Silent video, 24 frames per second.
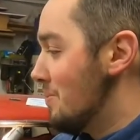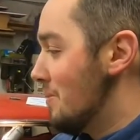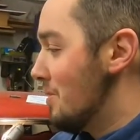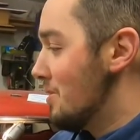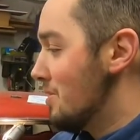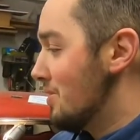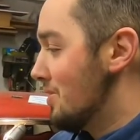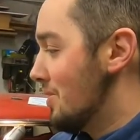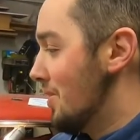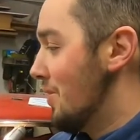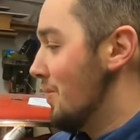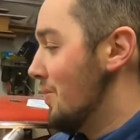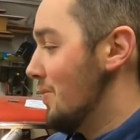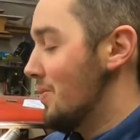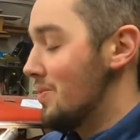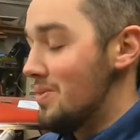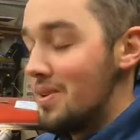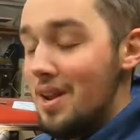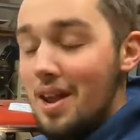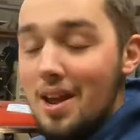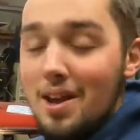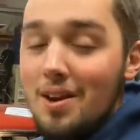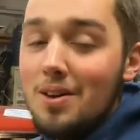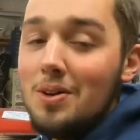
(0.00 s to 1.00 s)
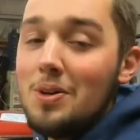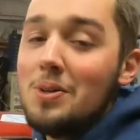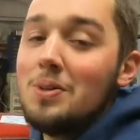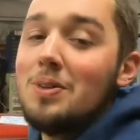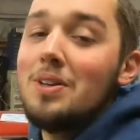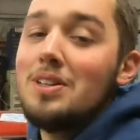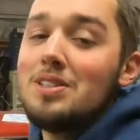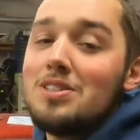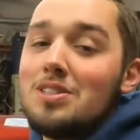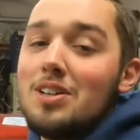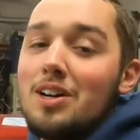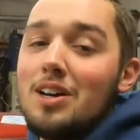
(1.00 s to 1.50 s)
So now
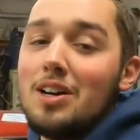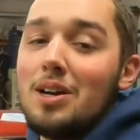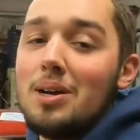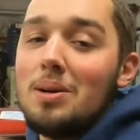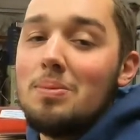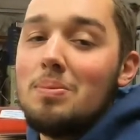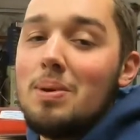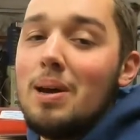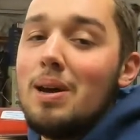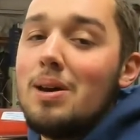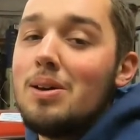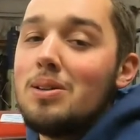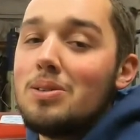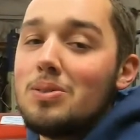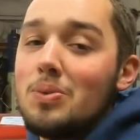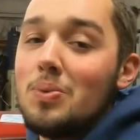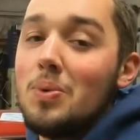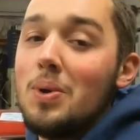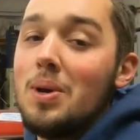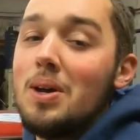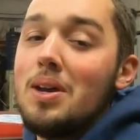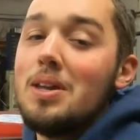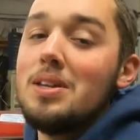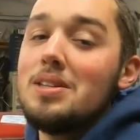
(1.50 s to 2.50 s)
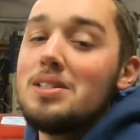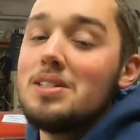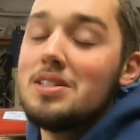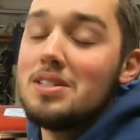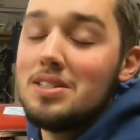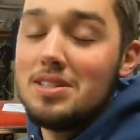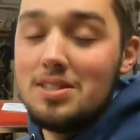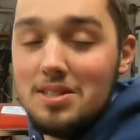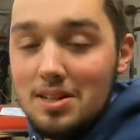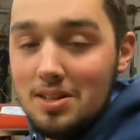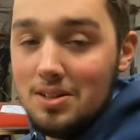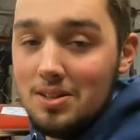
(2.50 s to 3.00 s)
let's talk about what
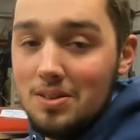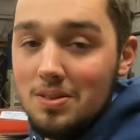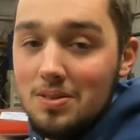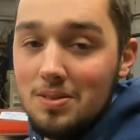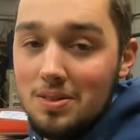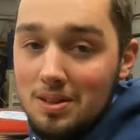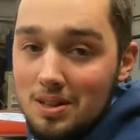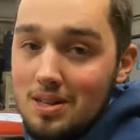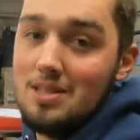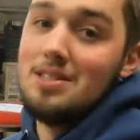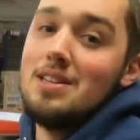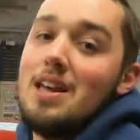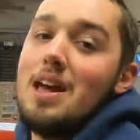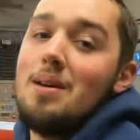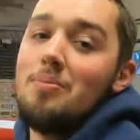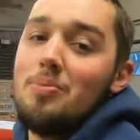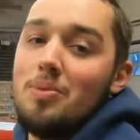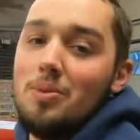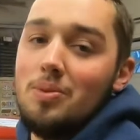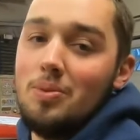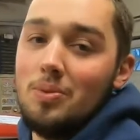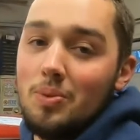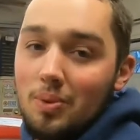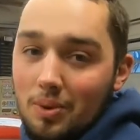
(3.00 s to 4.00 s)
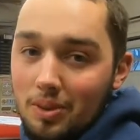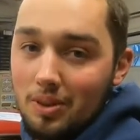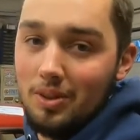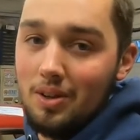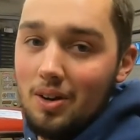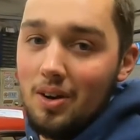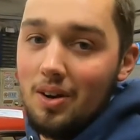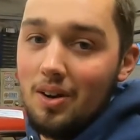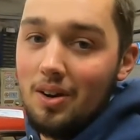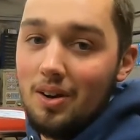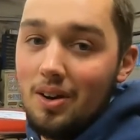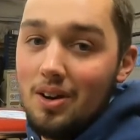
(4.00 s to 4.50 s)
still needs to happen with the
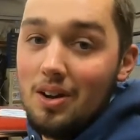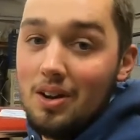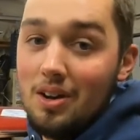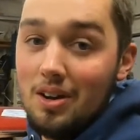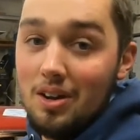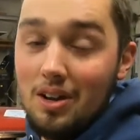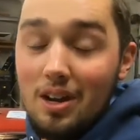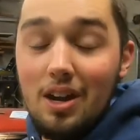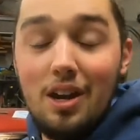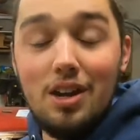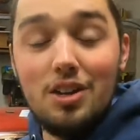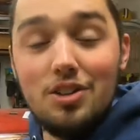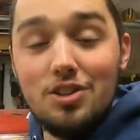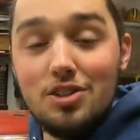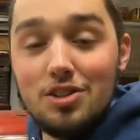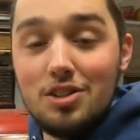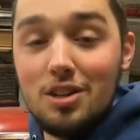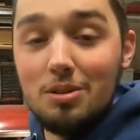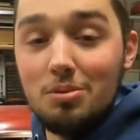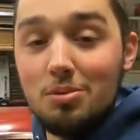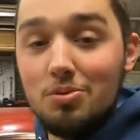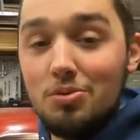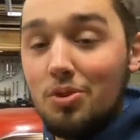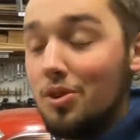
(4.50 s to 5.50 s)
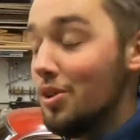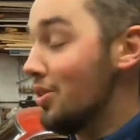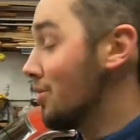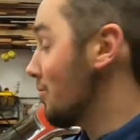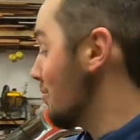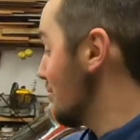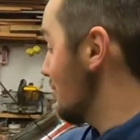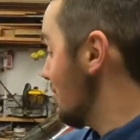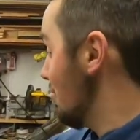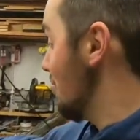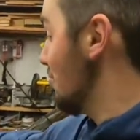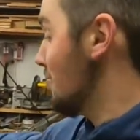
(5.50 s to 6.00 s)
car. And just like before,
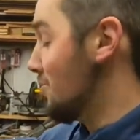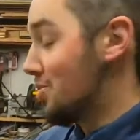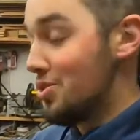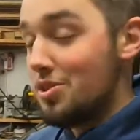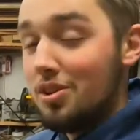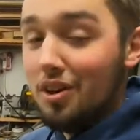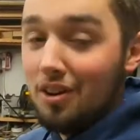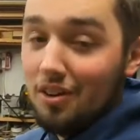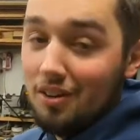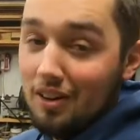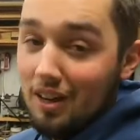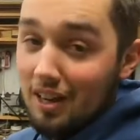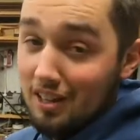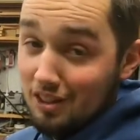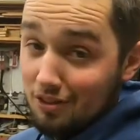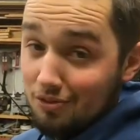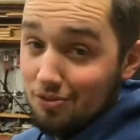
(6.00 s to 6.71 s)
we'll start at the